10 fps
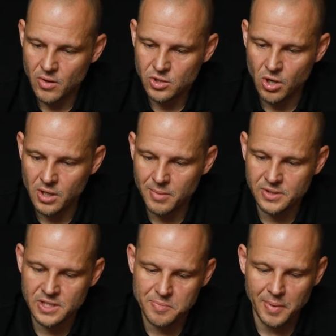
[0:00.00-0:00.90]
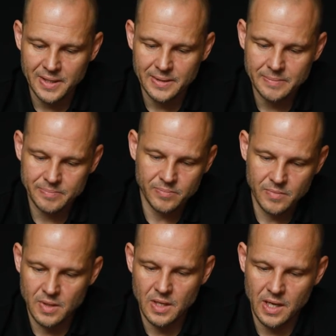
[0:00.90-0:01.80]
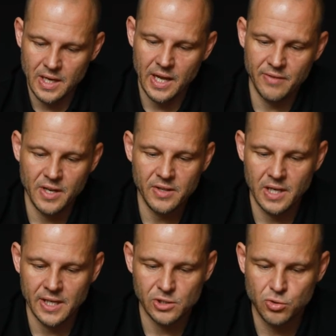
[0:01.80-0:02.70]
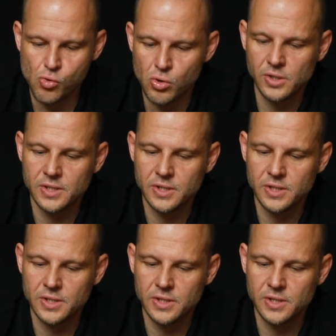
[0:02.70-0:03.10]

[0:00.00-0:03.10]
Talking about this button, I have another light tool.